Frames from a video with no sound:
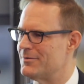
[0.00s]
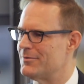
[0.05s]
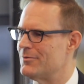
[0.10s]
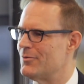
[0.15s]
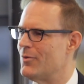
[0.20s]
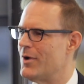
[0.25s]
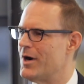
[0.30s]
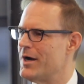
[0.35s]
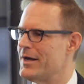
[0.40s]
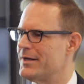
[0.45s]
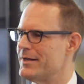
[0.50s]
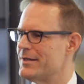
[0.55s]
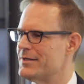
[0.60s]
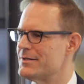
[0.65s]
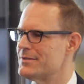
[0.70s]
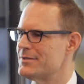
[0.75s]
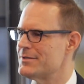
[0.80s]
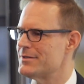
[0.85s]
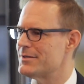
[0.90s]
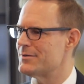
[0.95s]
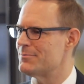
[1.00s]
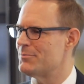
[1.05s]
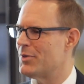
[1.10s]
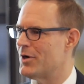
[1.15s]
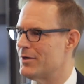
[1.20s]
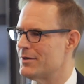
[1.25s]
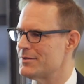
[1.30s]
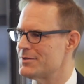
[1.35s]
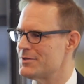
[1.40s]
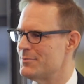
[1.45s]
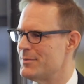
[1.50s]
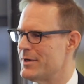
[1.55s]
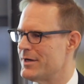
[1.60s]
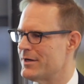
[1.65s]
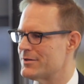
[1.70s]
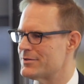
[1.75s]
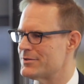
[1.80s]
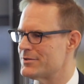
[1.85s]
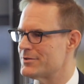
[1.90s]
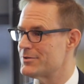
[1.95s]
why it is that
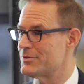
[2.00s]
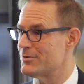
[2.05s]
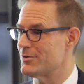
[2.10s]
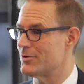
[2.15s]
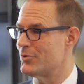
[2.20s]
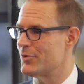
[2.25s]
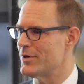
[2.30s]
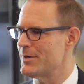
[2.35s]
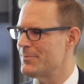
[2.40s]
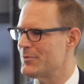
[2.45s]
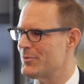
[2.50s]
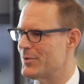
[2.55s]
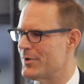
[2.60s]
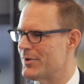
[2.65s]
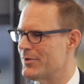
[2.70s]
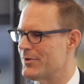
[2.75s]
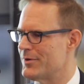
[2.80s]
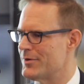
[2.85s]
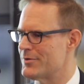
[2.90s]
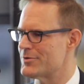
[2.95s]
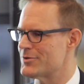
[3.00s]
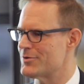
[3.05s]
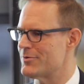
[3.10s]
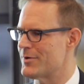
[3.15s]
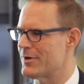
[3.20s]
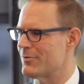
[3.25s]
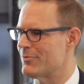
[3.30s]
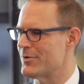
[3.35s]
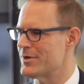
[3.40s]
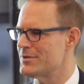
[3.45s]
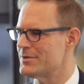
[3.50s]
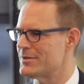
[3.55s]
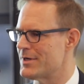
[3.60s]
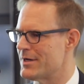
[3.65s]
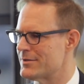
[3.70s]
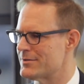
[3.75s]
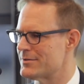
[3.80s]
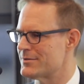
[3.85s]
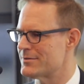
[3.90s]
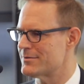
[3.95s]
policymakers are so gripped with interest rate
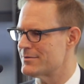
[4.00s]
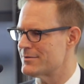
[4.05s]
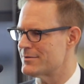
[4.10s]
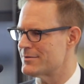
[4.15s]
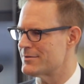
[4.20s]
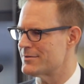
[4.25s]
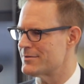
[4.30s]
resets.